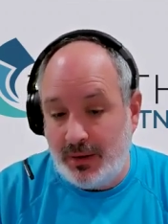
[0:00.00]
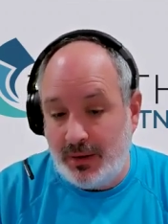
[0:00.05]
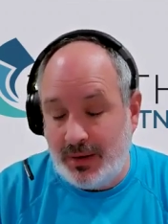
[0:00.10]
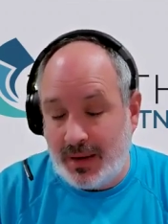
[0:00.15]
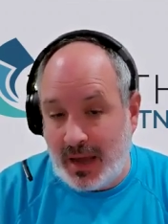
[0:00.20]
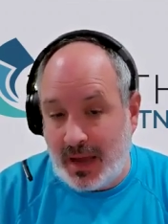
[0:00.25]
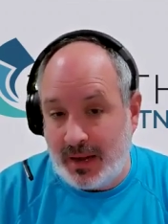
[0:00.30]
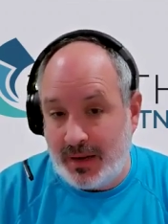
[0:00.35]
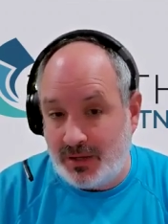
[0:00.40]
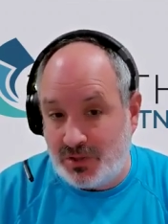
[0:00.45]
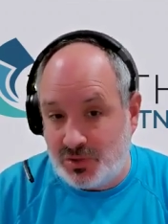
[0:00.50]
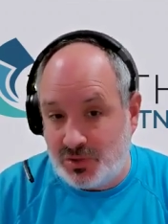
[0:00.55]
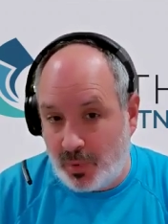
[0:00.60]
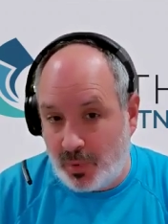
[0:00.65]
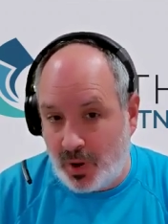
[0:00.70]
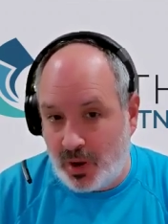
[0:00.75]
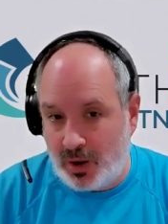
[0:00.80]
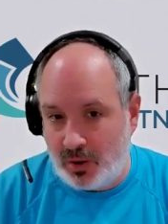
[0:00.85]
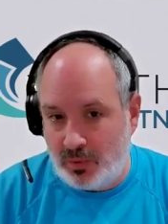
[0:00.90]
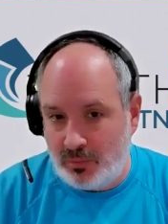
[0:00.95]
not
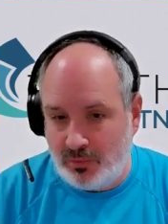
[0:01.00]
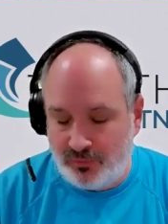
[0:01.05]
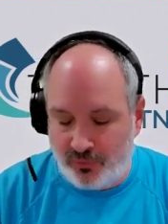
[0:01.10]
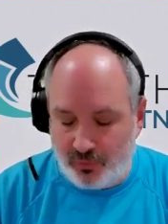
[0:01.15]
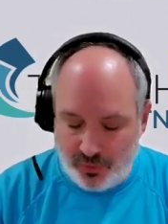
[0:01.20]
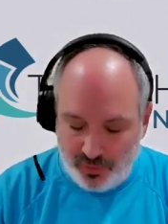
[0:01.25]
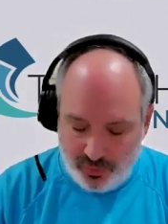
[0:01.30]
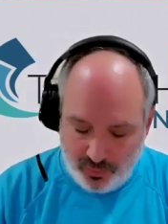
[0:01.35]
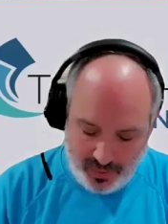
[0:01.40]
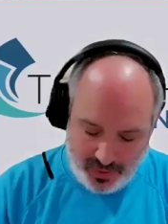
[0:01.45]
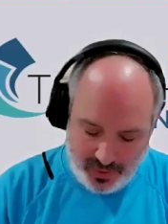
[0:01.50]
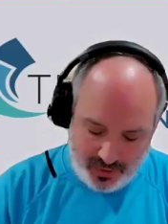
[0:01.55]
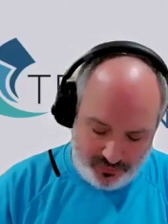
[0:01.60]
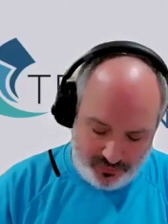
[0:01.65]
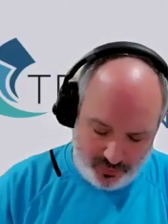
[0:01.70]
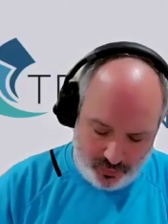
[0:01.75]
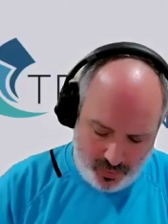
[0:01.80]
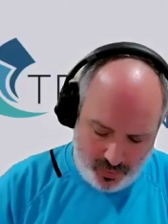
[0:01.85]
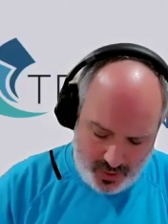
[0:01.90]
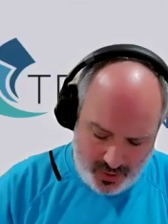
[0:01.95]
expire before you
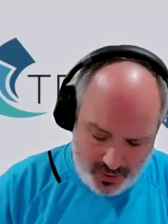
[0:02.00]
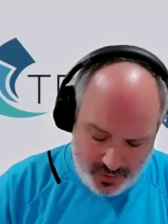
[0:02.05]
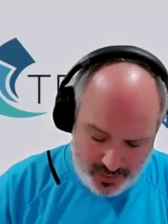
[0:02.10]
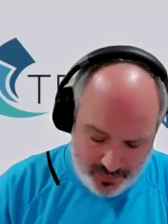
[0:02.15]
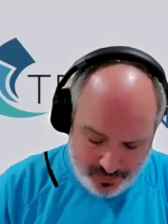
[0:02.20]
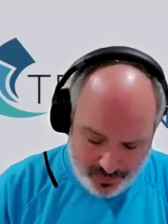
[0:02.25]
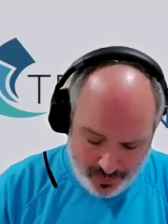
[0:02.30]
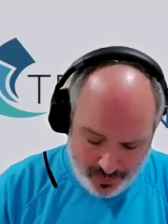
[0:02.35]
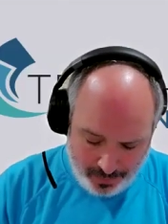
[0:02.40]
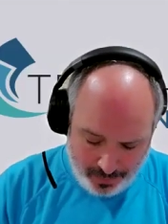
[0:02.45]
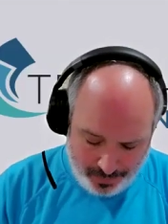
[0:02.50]
pass away.